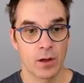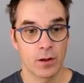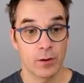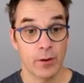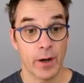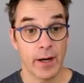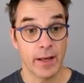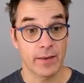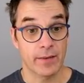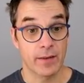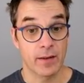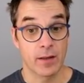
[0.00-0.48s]

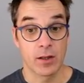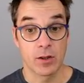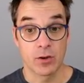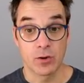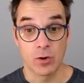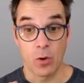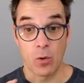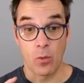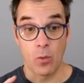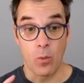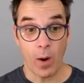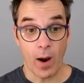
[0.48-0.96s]
Great.
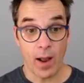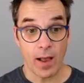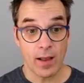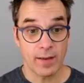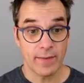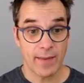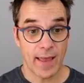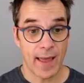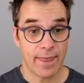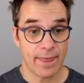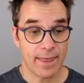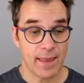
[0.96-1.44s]
So
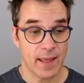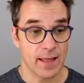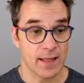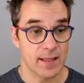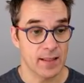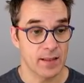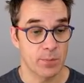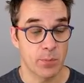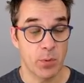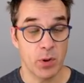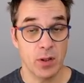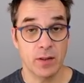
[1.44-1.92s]
while that thing
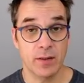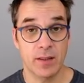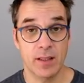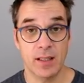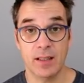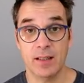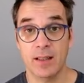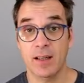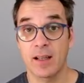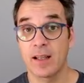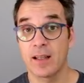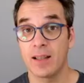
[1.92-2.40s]
is
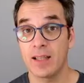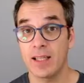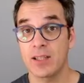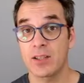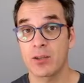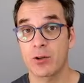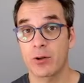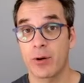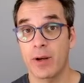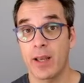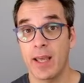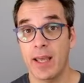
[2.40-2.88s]
building,
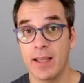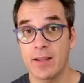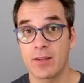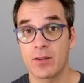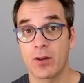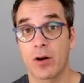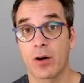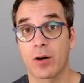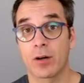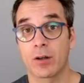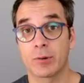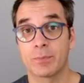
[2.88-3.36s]
let's create
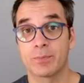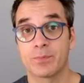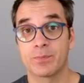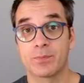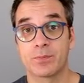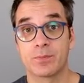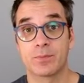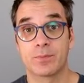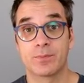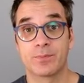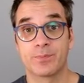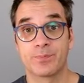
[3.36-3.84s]
our
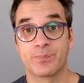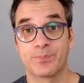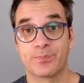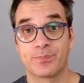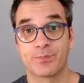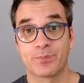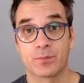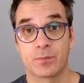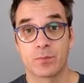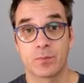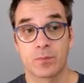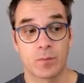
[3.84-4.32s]

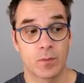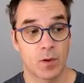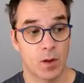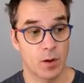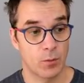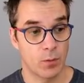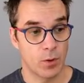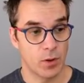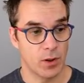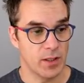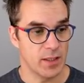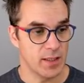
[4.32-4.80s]

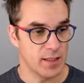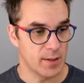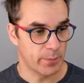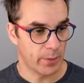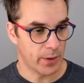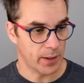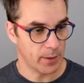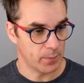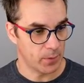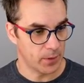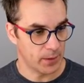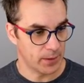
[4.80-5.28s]
release
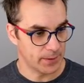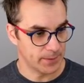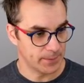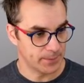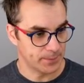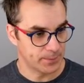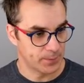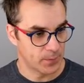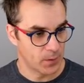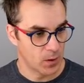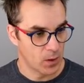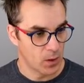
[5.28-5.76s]

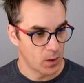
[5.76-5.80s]
pipeline.